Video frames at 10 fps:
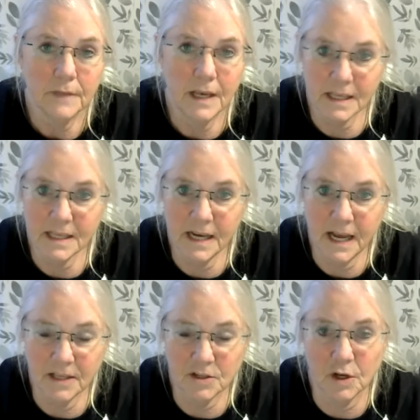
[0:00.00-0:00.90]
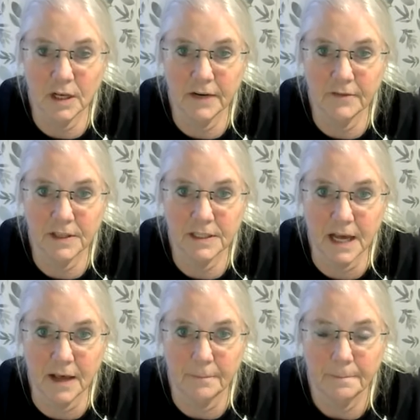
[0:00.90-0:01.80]
as I said, has a totally different
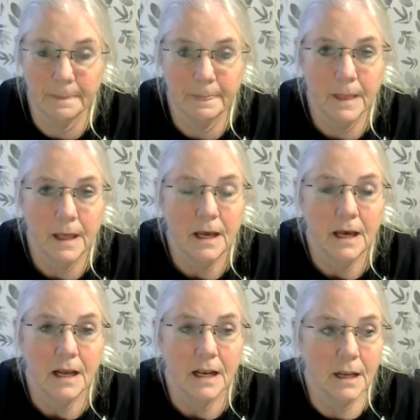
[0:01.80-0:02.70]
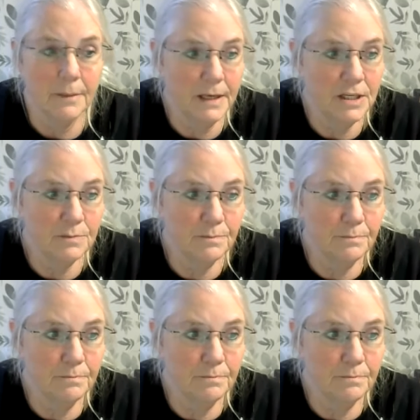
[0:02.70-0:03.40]
style. Let me just,